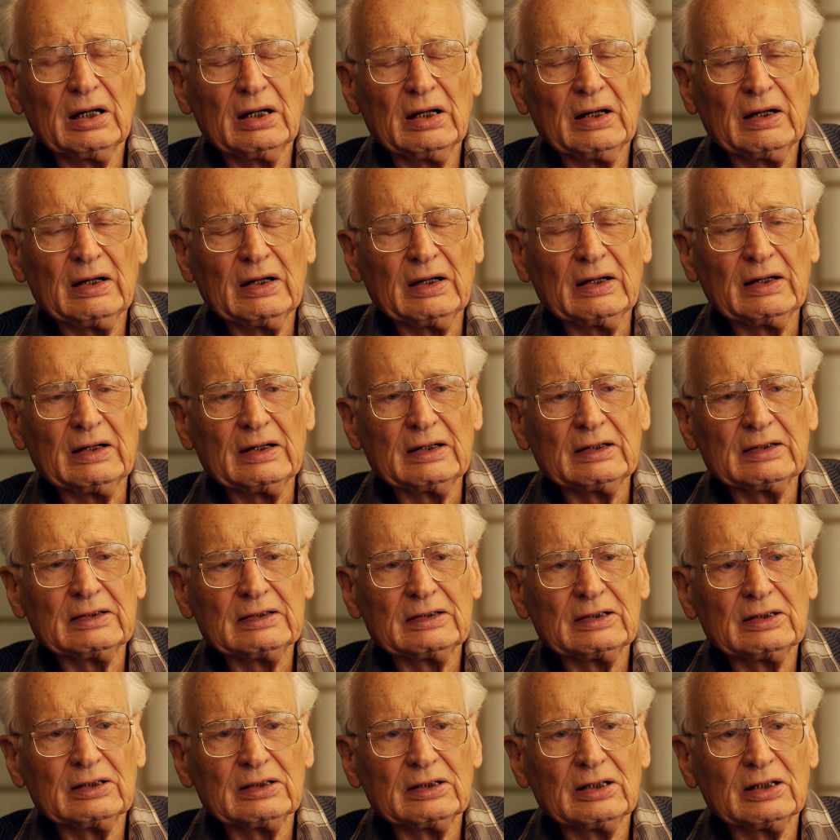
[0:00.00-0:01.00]
are
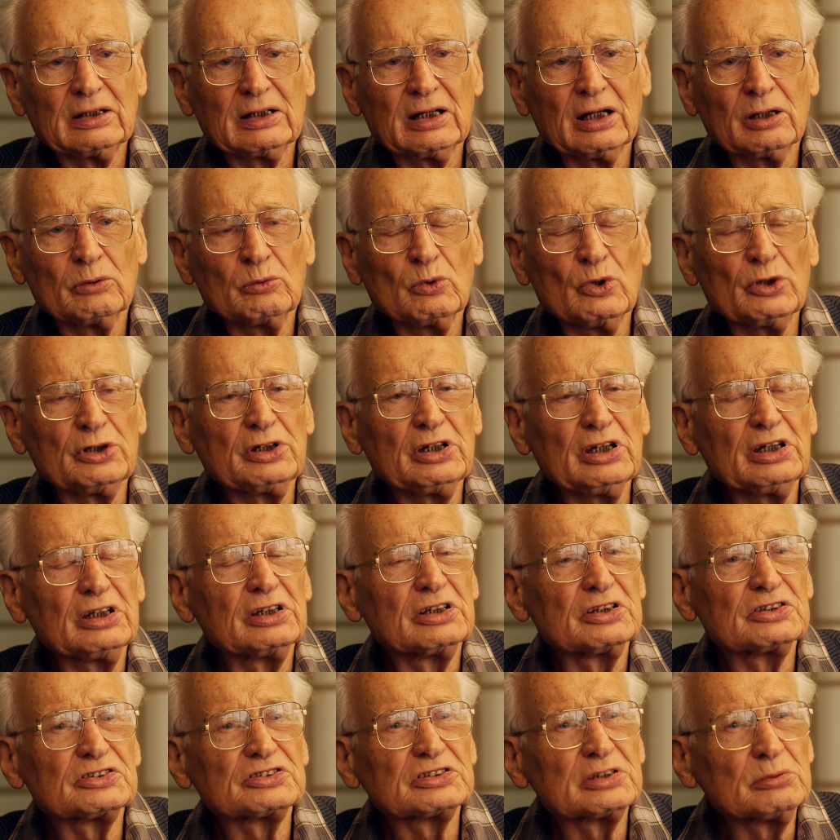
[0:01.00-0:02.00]
working in
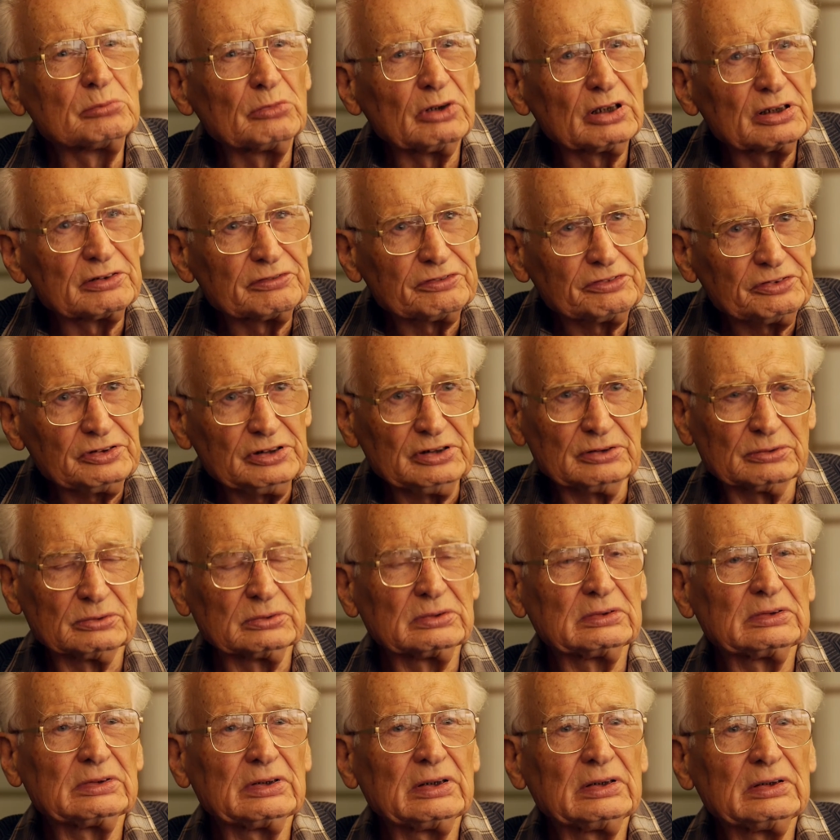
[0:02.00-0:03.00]
a similar
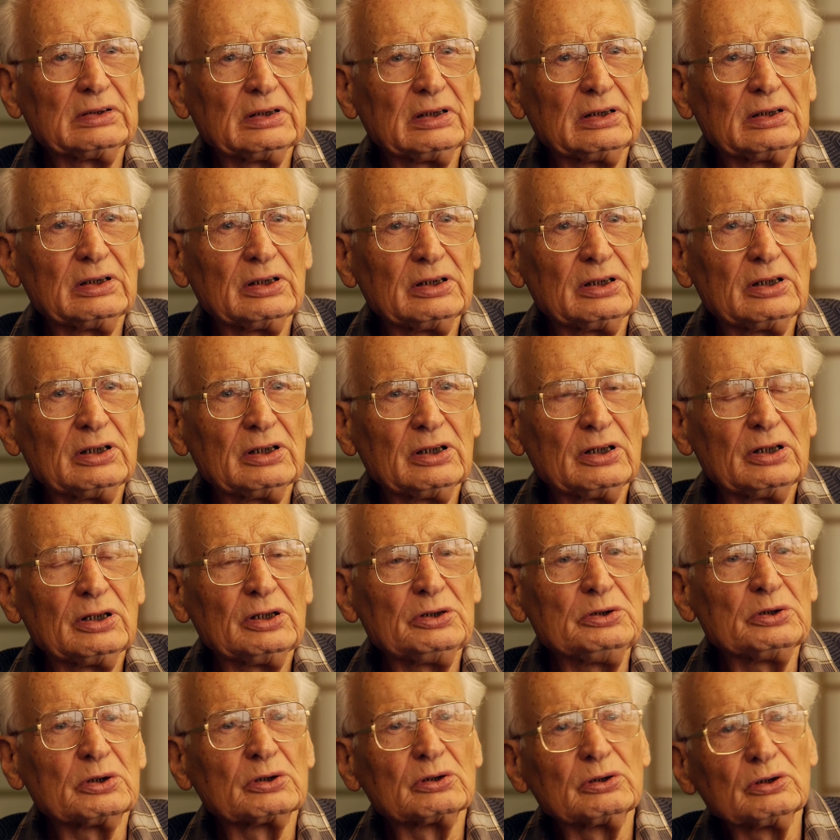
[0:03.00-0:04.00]
field,
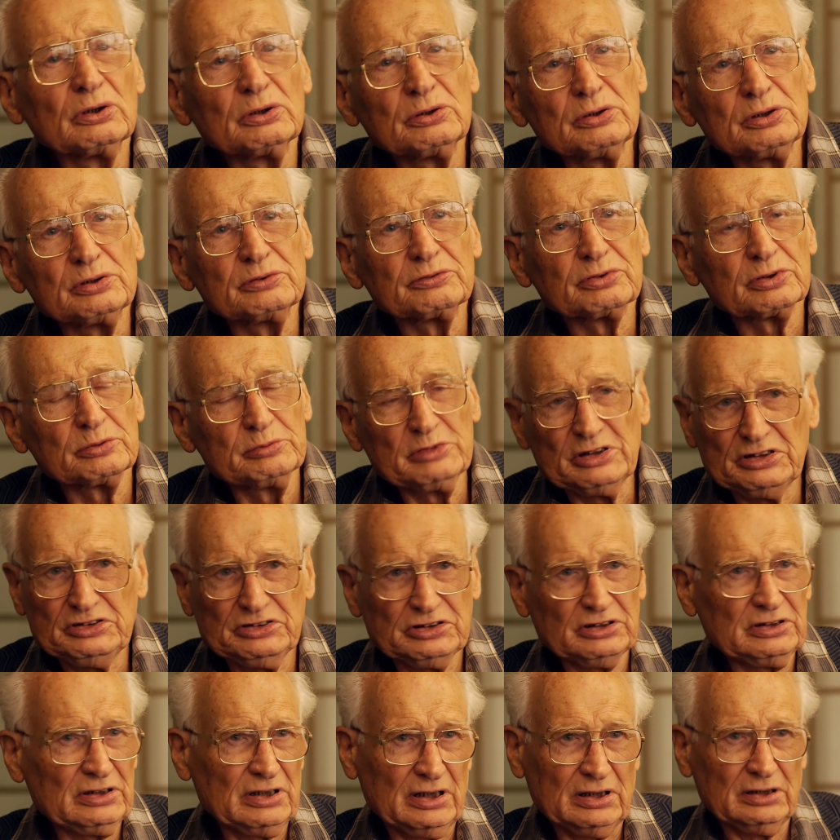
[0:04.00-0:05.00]
you can learn from each
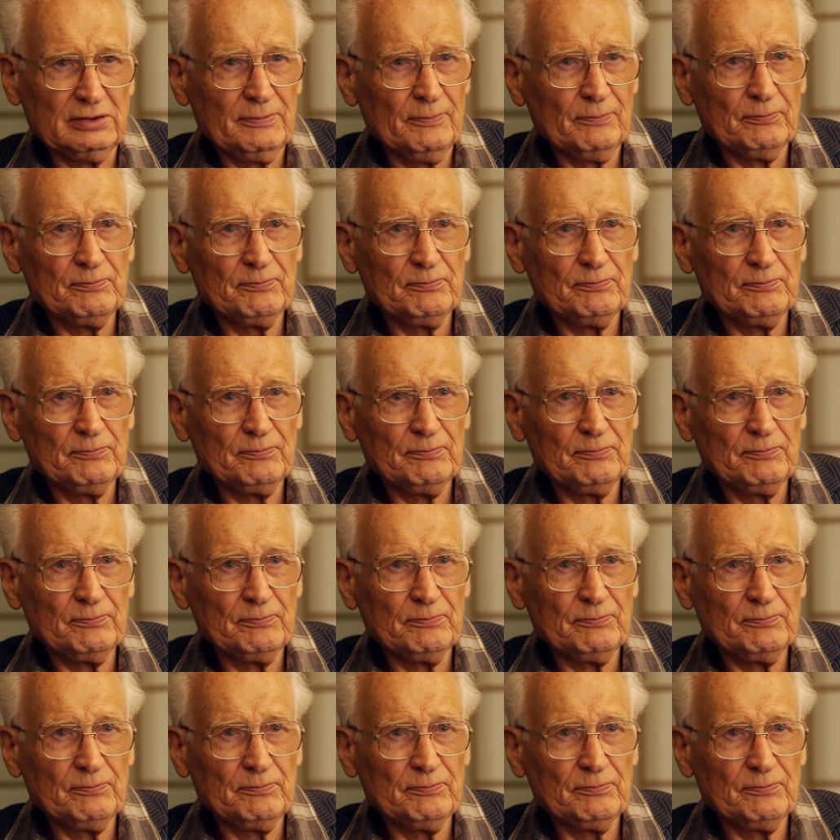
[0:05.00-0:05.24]
other.